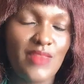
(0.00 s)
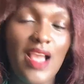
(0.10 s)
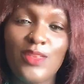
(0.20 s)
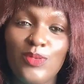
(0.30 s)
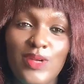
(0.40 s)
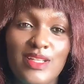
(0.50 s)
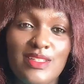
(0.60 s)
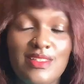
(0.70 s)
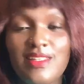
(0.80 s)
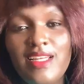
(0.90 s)

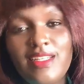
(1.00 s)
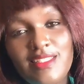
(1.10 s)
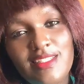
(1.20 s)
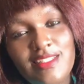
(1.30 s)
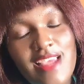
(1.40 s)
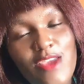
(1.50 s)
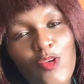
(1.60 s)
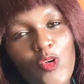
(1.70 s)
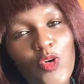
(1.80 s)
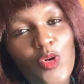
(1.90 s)
Otherwise, that is it. I
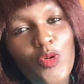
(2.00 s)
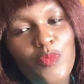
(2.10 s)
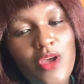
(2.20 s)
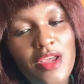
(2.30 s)
hope